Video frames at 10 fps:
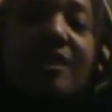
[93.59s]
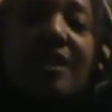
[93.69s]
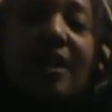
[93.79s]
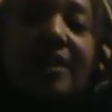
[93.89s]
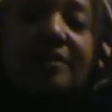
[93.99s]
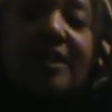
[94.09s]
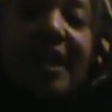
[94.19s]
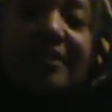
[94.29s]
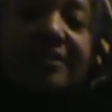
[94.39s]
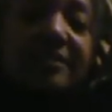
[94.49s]
uh,
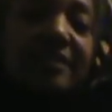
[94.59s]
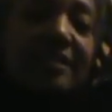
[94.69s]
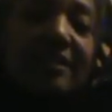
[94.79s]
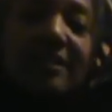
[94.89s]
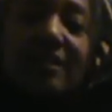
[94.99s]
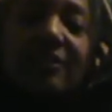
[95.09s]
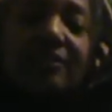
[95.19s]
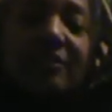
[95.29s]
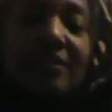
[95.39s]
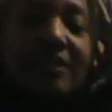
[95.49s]
light uh,
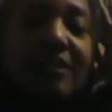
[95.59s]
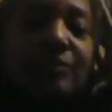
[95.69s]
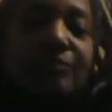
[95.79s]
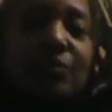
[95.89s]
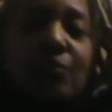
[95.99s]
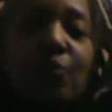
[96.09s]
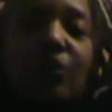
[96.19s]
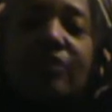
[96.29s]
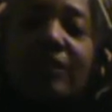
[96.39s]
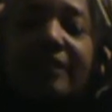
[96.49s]
uh,
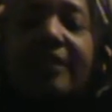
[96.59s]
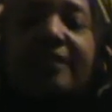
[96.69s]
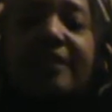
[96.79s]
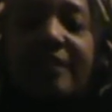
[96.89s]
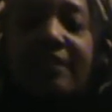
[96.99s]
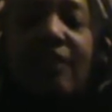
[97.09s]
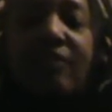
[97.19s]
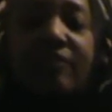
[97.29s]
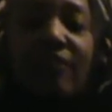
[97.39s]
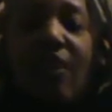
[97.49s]
work in, in
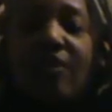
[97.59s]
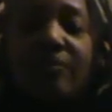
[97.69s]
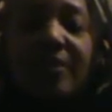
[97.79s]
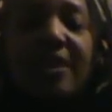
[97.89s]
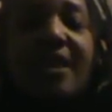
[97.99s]
our farm.